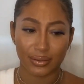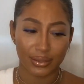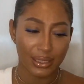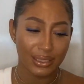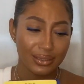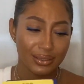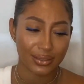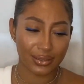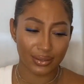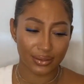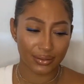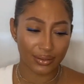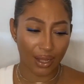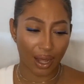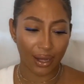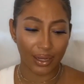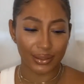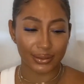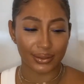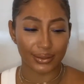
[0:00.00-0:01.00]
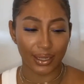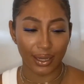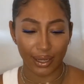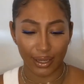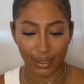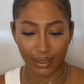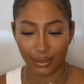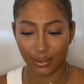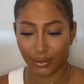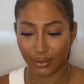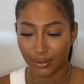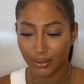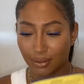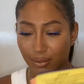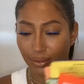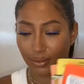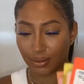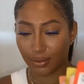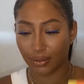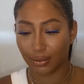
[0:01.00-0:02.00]
That's a lot.
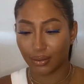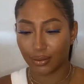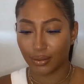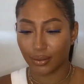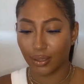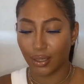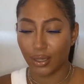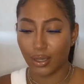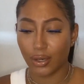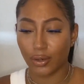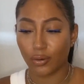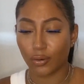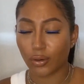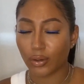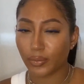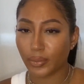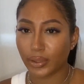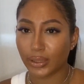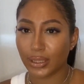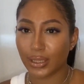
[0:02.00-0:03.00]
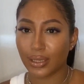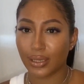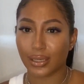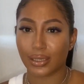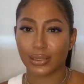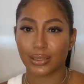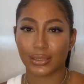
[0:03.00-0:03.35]
Normally a